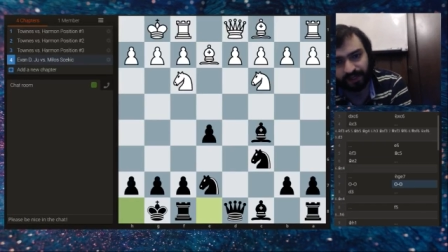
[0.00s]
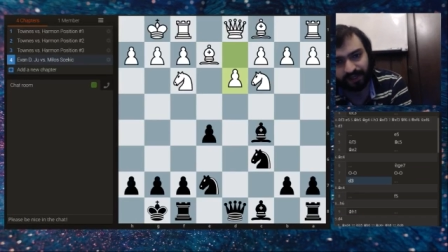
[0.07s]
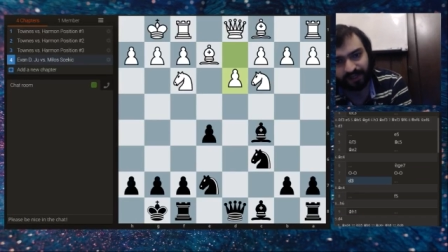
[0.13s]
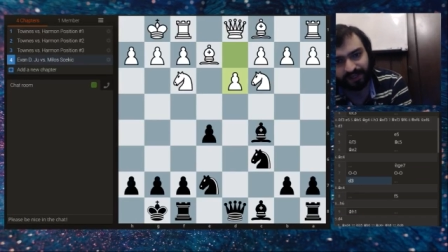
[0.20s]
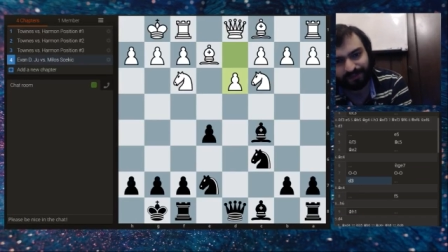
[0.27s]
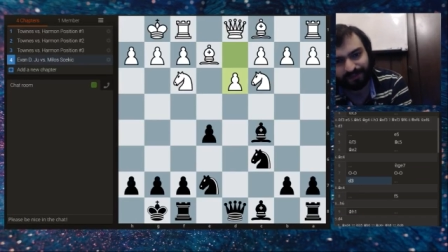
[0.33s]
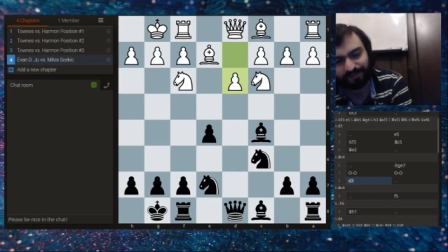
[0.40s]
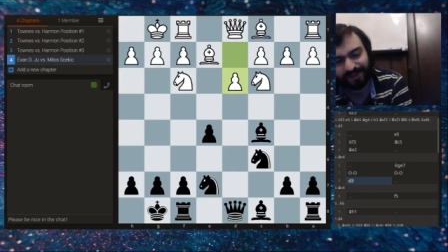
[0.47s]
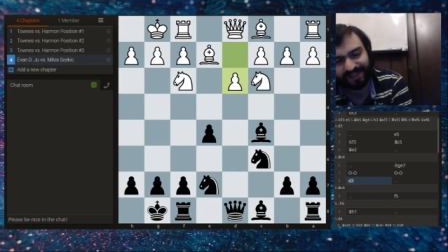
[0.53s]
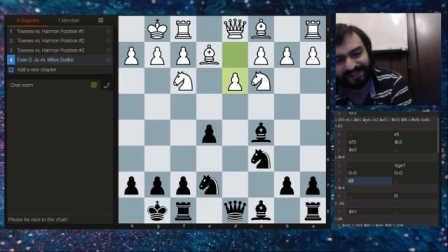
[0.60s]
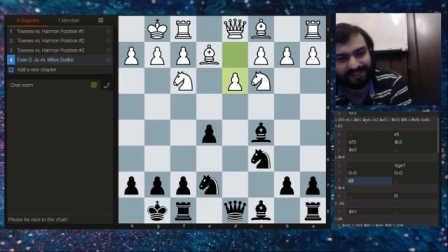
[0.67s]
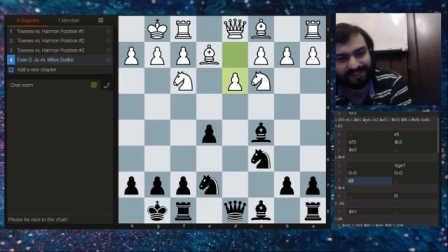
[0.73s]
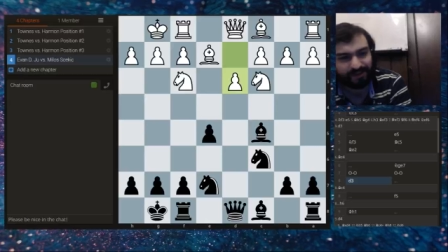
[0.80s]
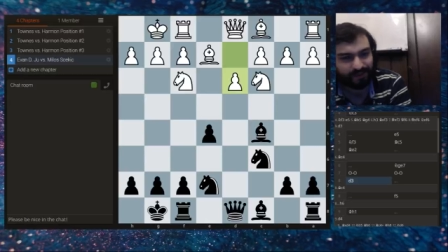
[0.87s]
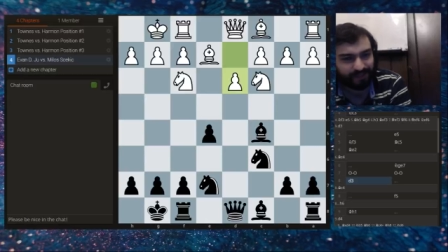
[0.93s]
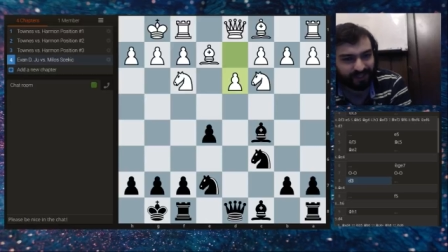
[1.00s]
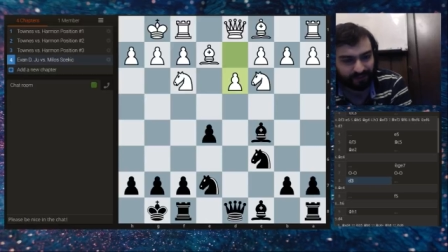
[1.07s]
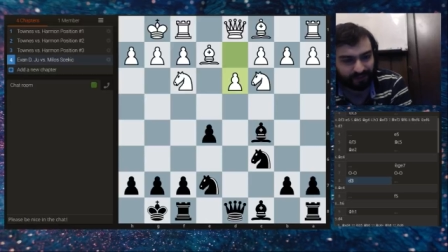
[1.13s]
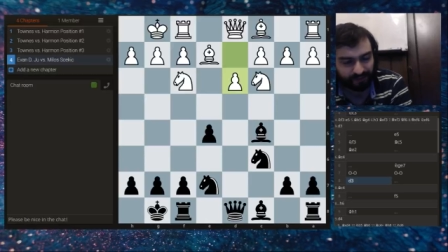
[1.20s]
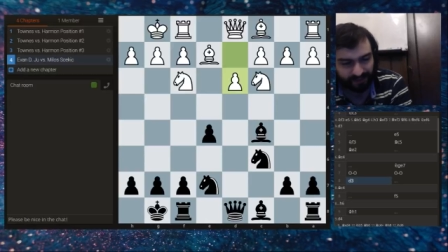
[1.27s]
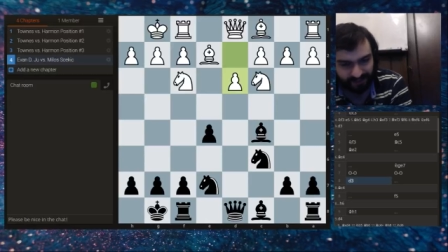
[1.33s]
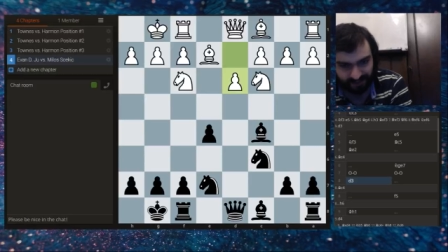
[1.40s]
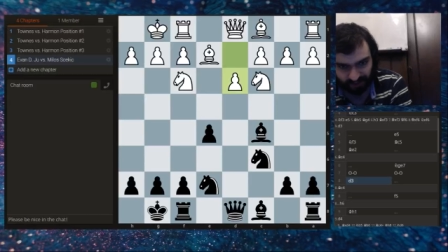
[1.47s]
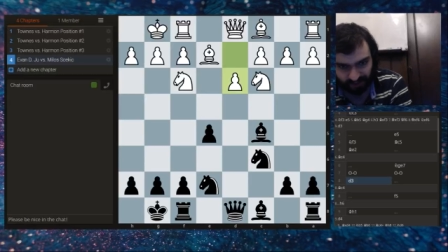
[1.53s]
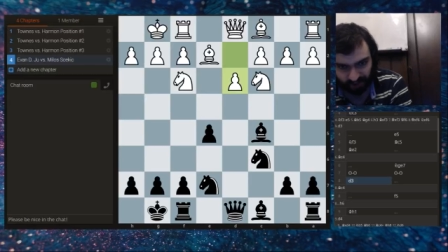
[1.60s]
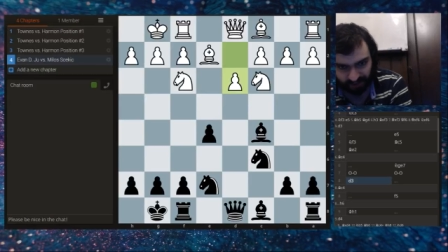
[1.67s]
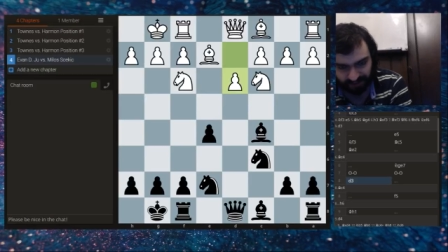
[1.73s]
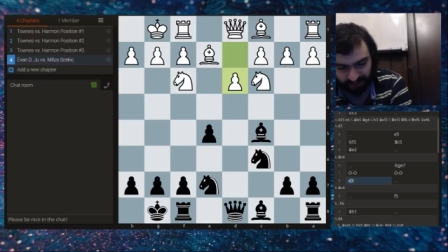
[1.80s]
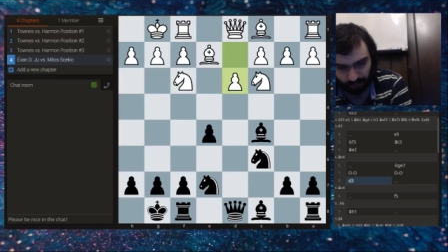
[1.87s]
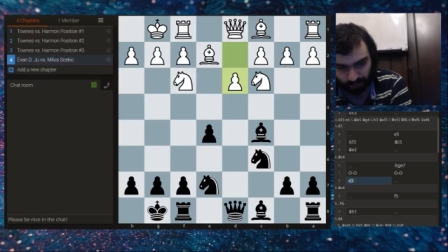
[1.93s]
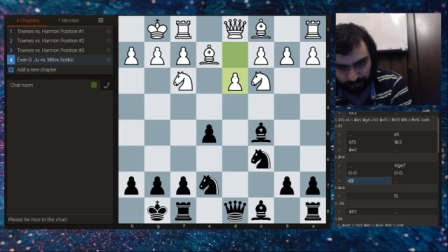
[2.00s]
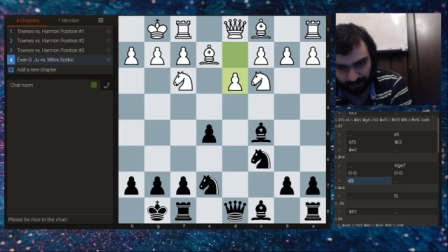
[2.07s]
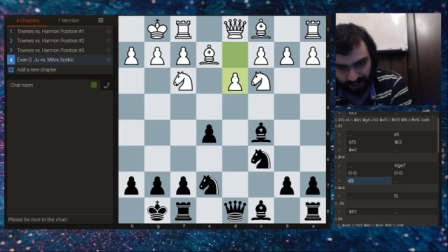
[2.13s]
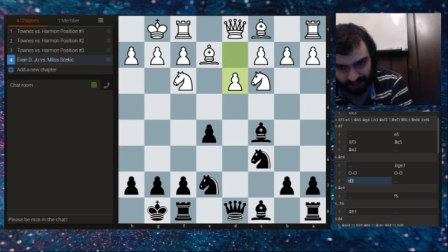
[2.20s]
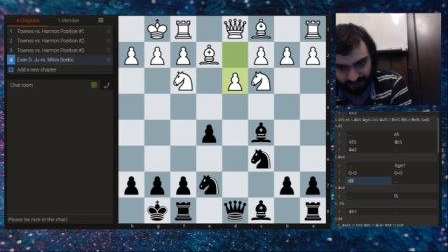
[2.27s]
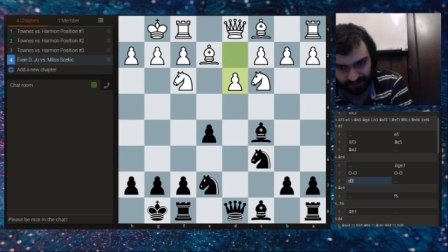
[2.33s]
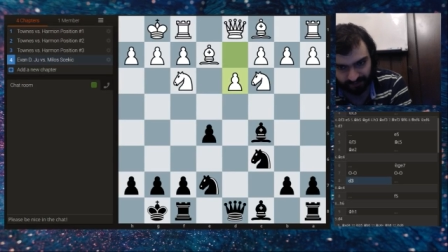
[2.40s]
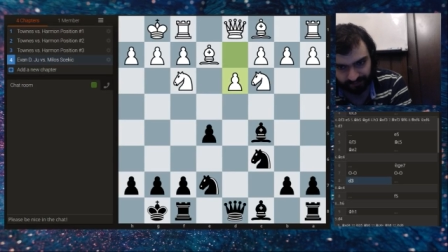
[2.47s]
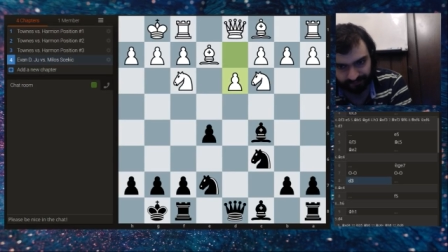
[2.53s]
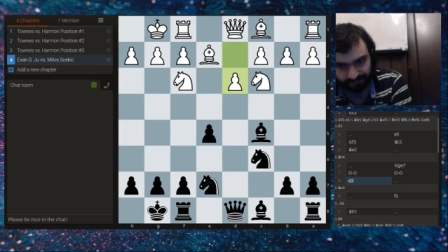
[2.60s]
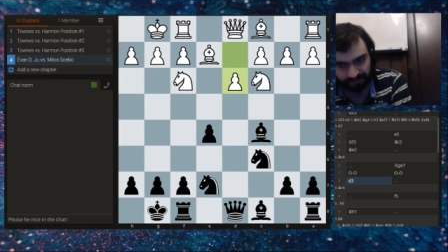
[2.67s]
He plays d3, and this is just too passive.